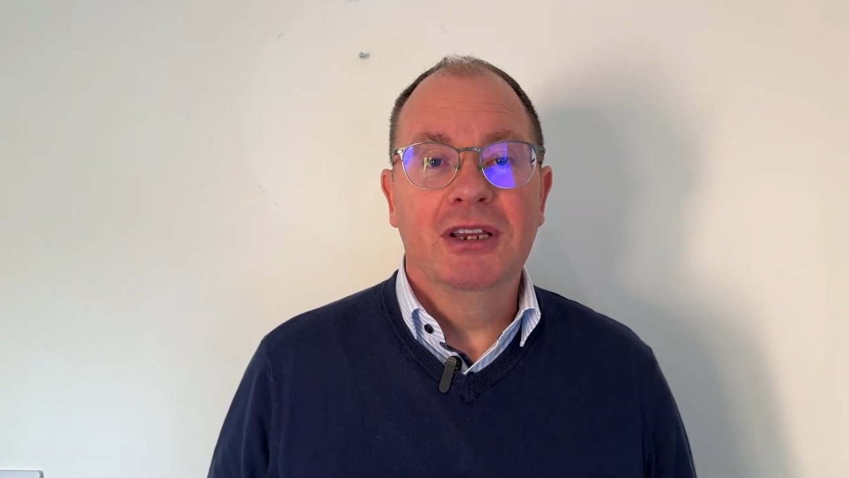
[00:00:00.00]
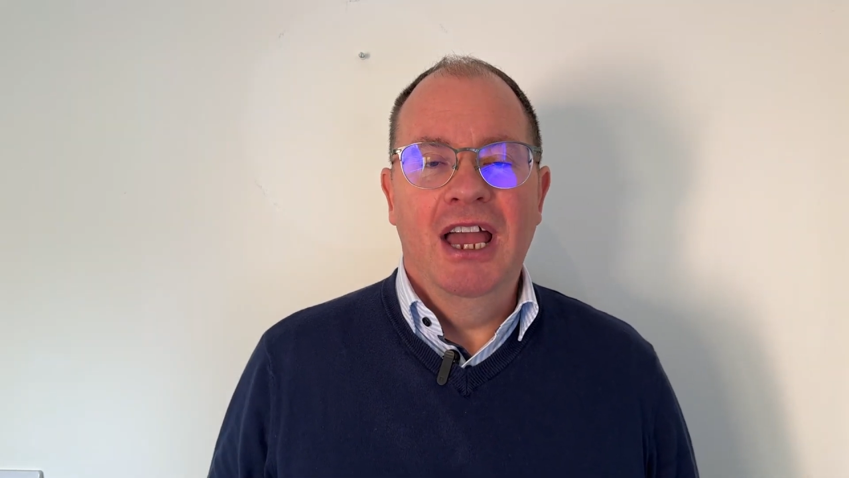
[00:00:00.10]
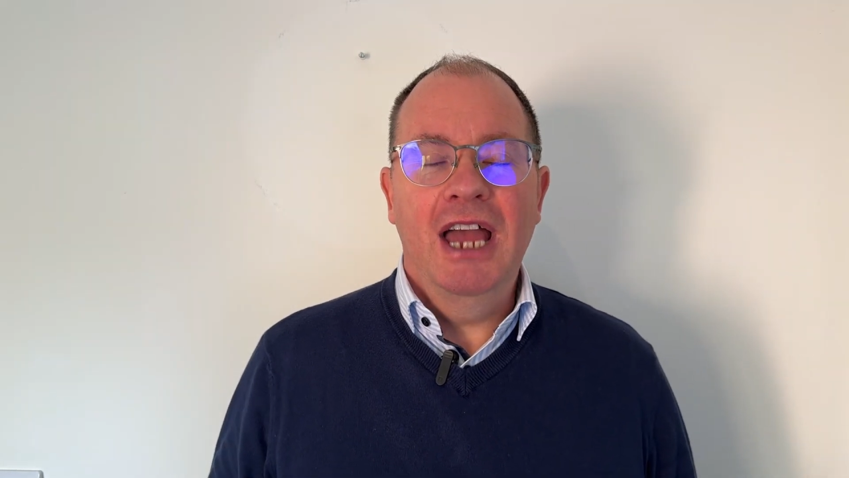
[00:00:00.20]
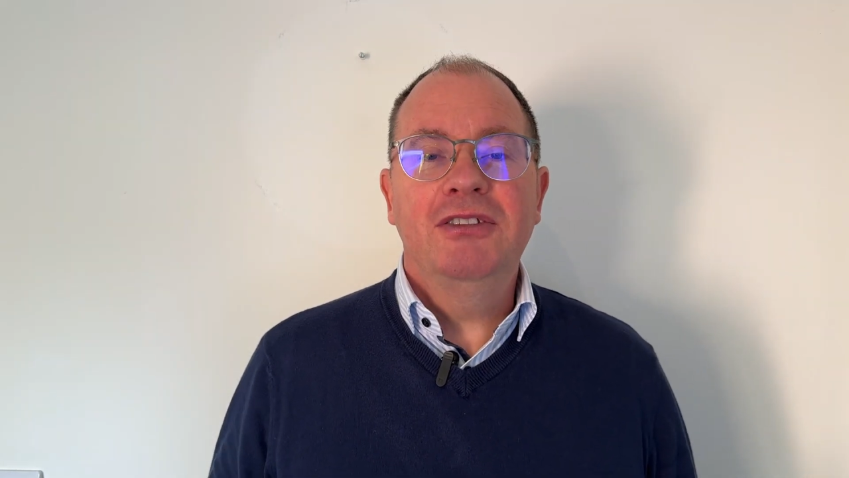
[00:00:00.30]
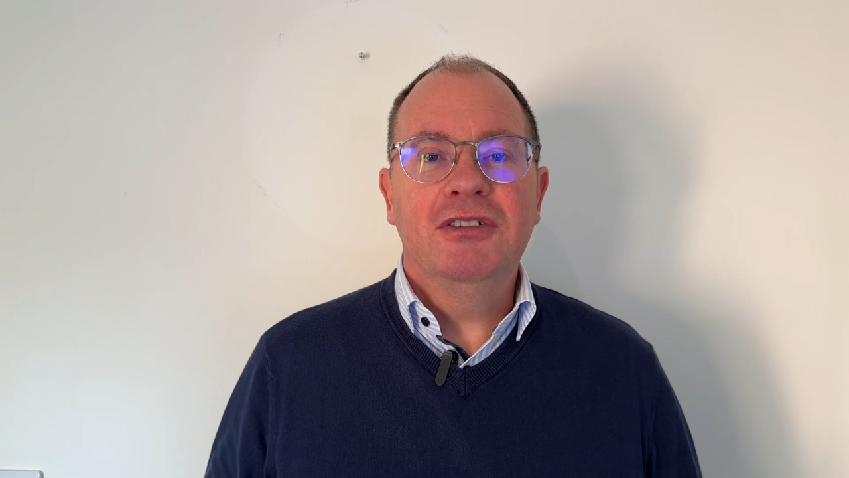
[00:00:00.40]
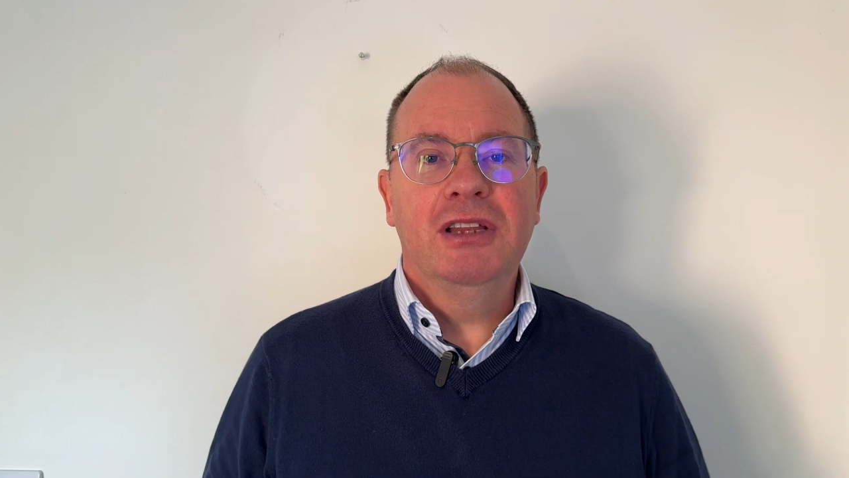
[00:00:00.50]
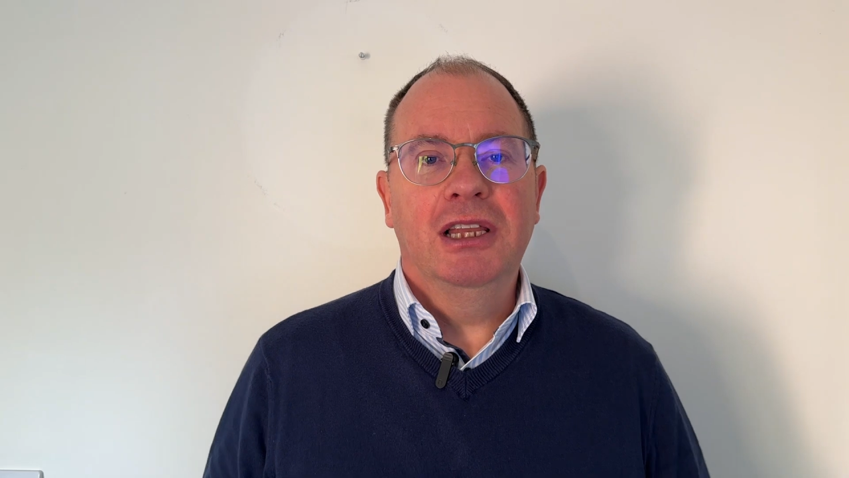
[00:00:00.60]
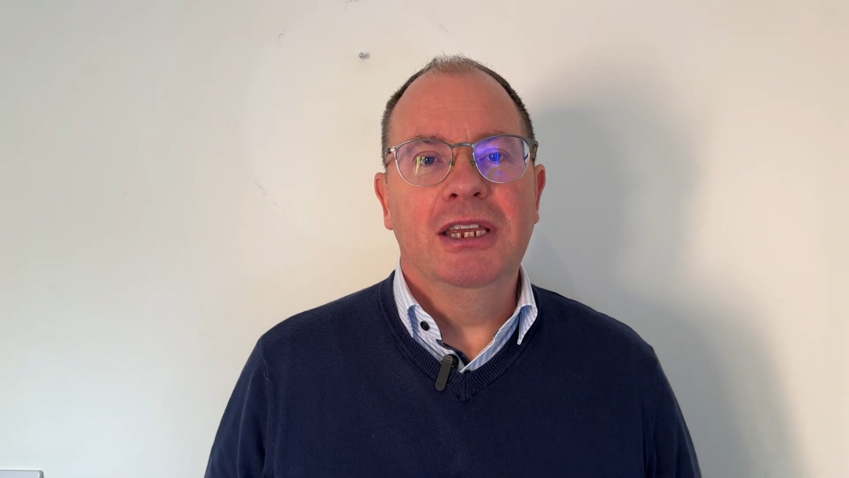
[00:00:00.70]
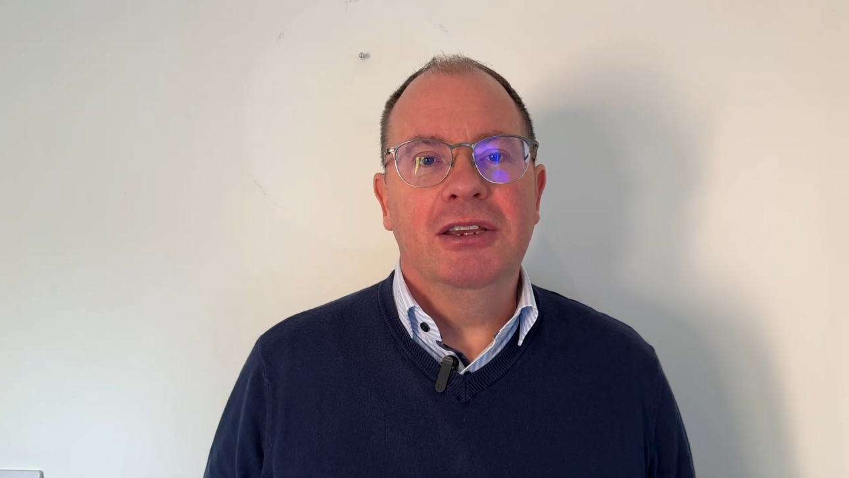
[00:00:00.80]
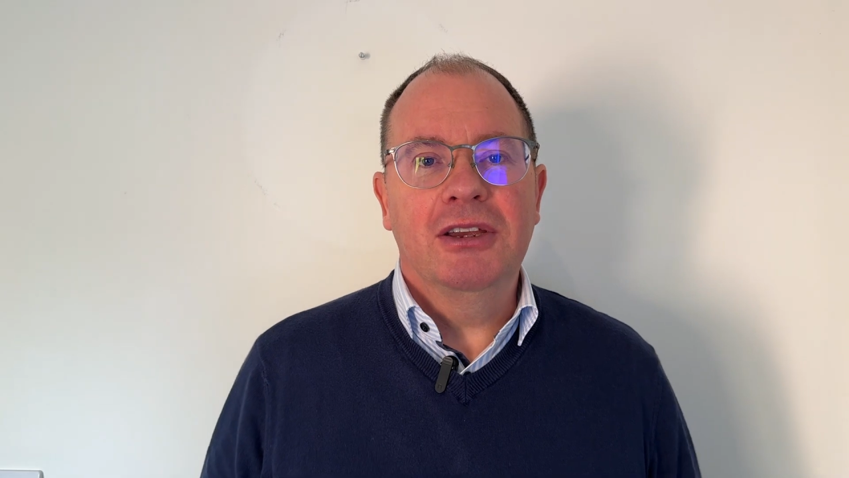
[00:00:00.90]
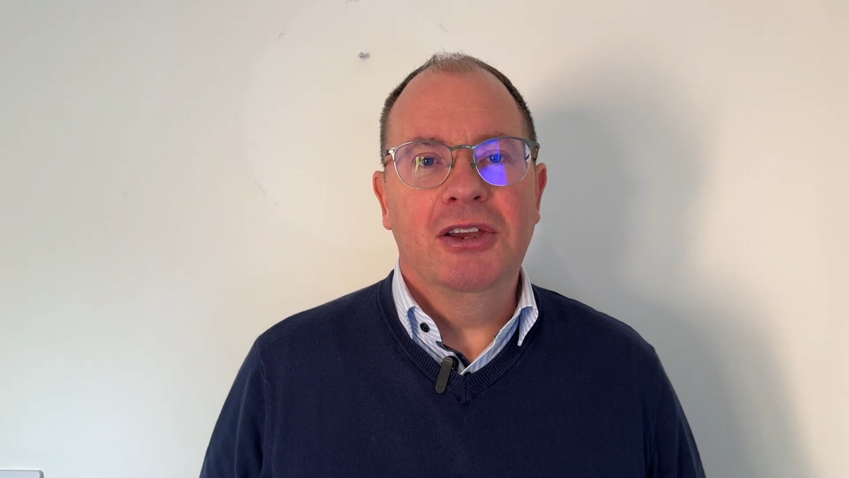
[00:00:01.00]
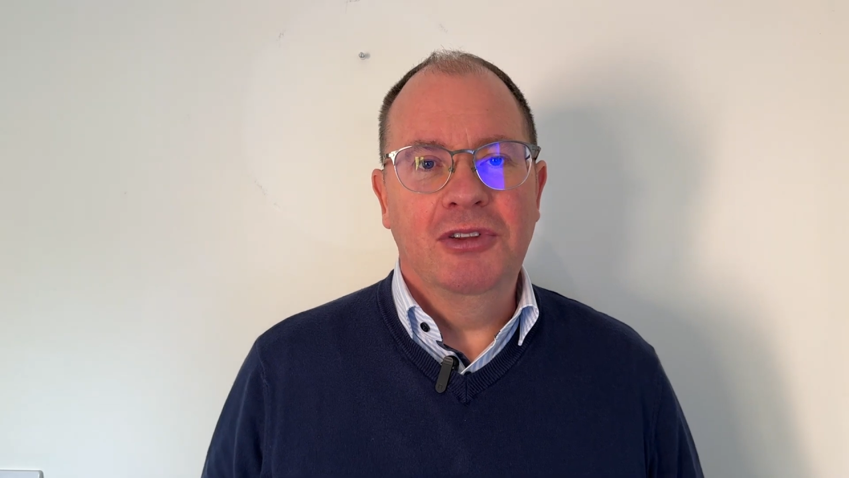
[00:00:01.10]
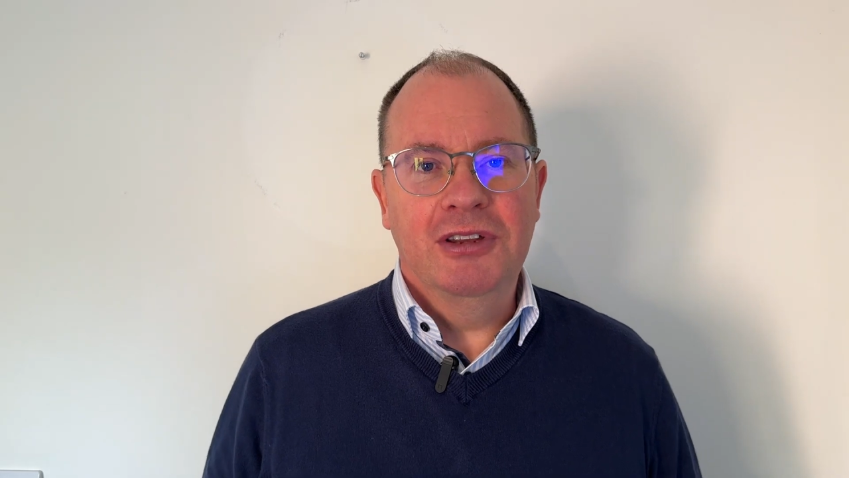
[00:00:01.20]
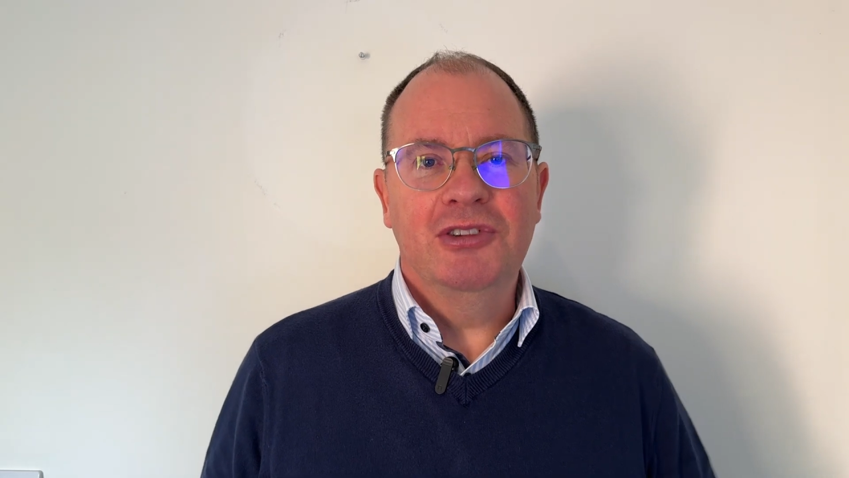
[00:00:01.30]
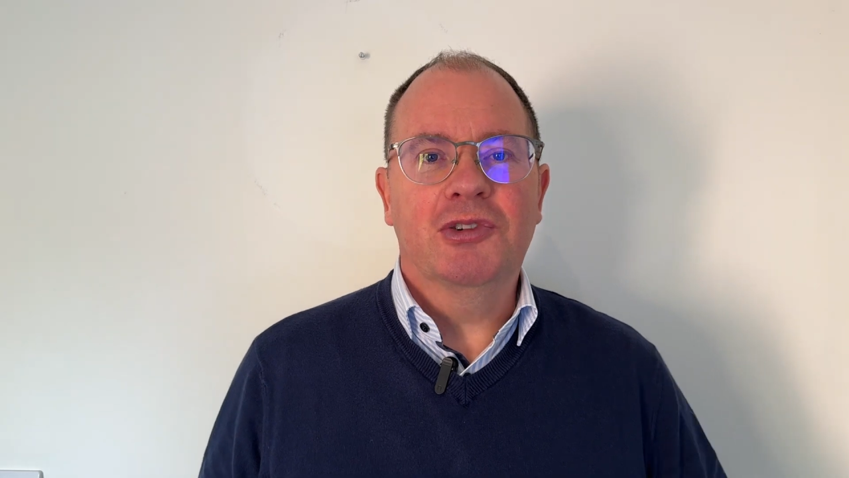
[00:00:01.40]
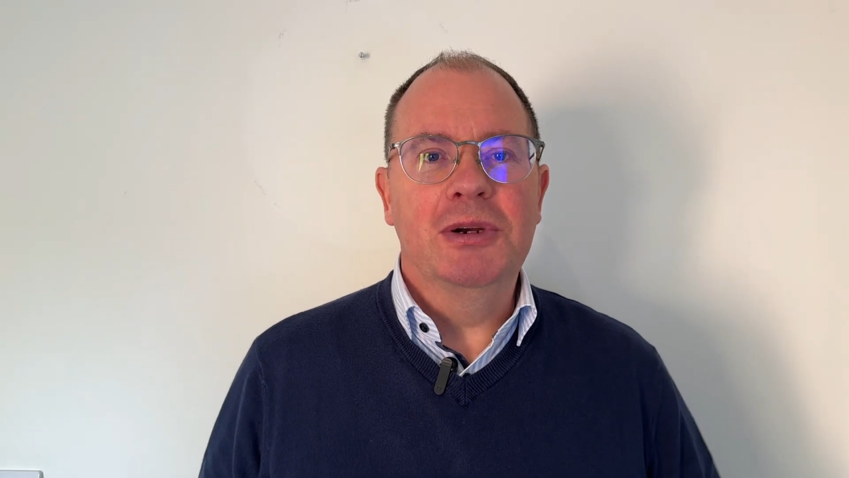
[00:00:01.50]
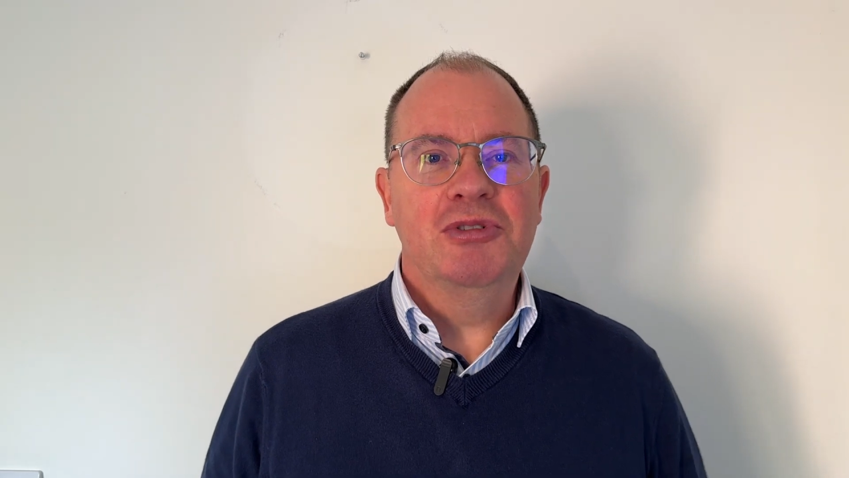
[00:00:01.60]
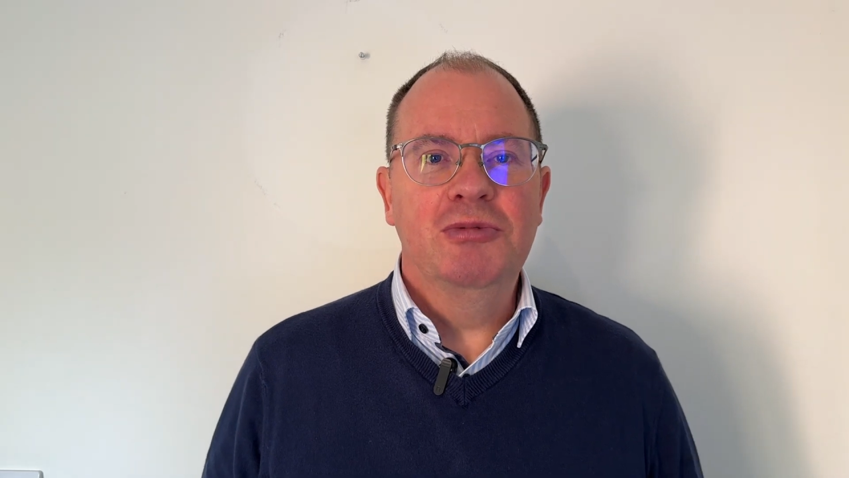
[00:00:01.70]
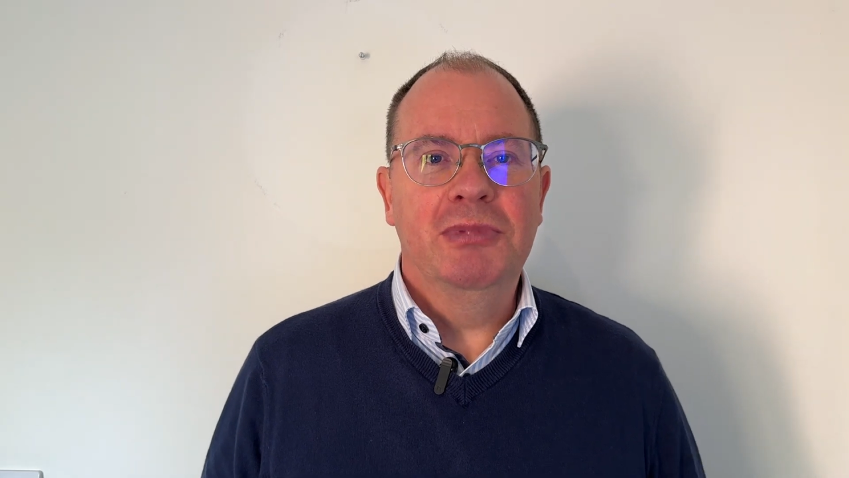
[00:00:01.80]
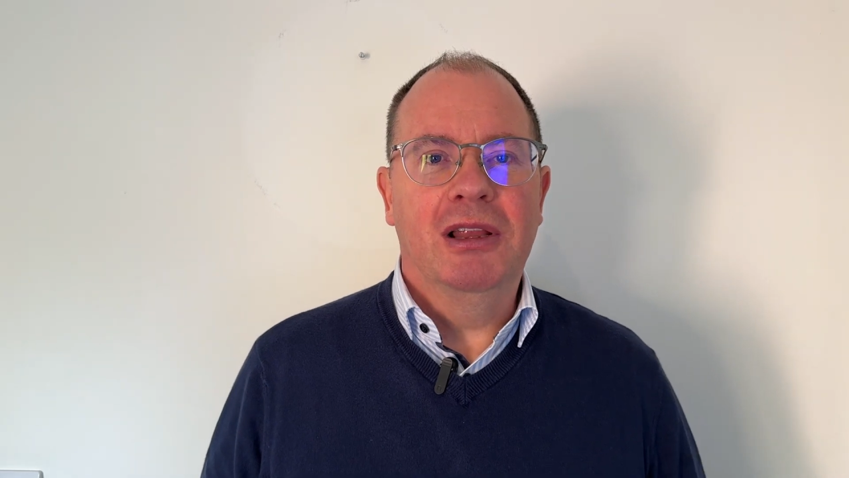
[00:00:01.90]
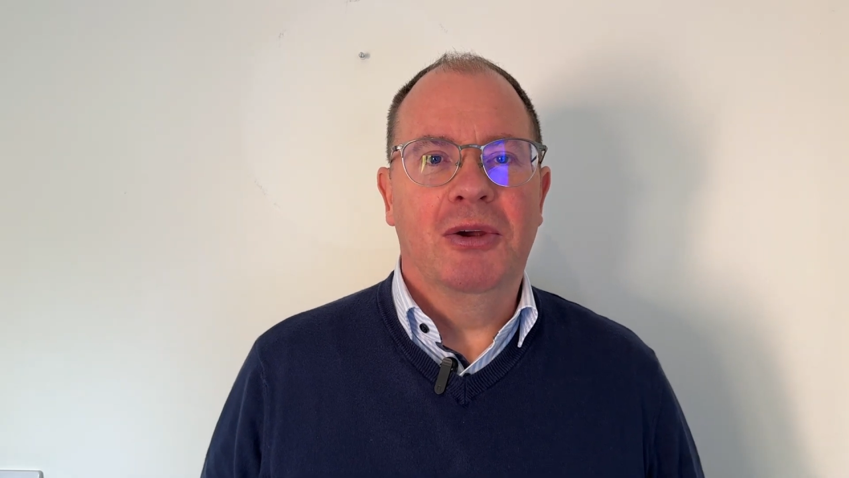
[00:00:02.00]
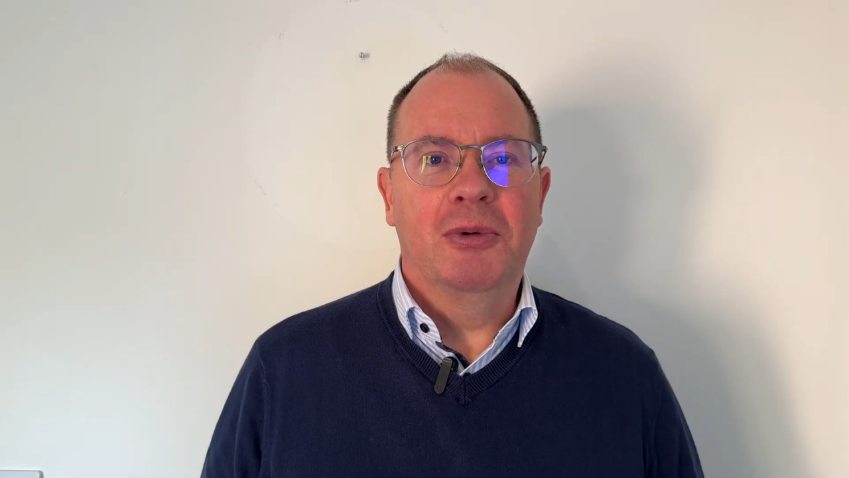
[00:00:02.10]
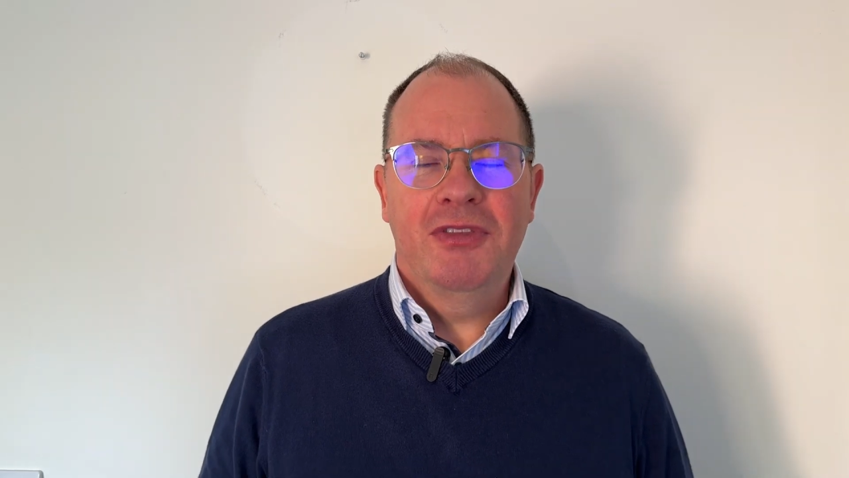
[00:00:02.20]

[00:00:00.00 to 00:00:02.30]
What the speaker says: head to the link in the description below.